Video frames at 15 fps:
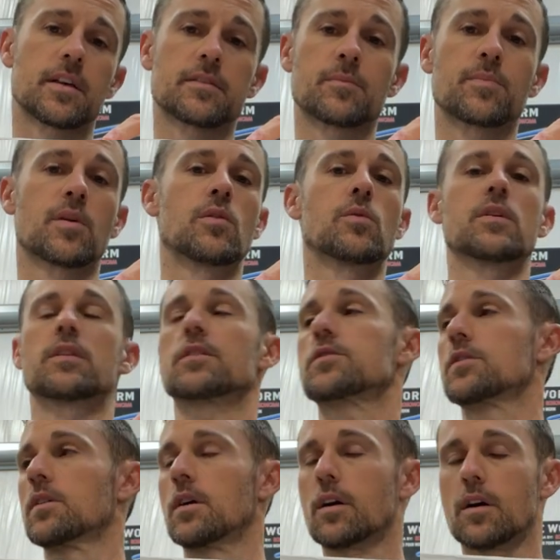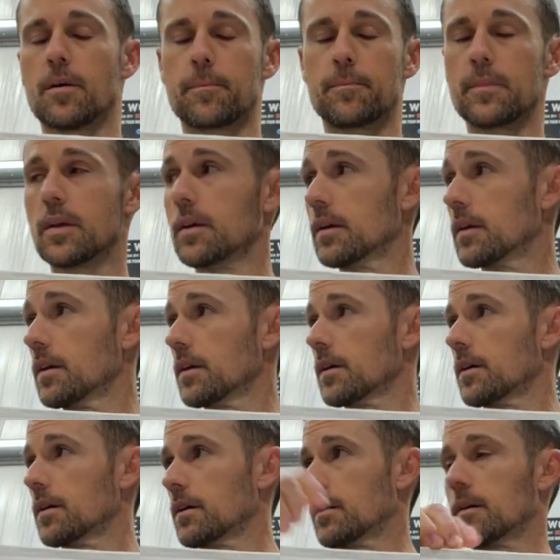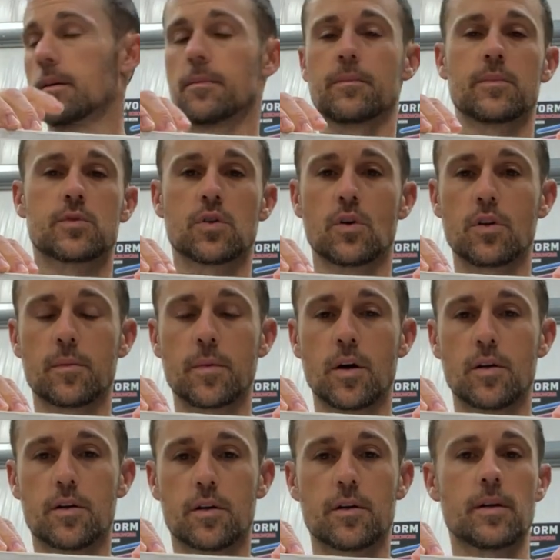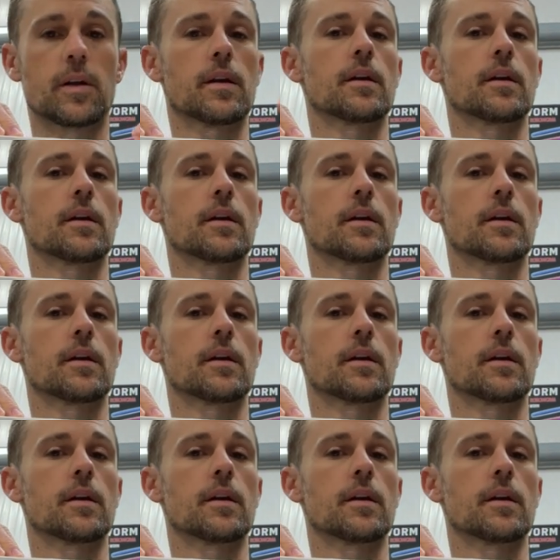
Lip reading: has a boat with a trolling motor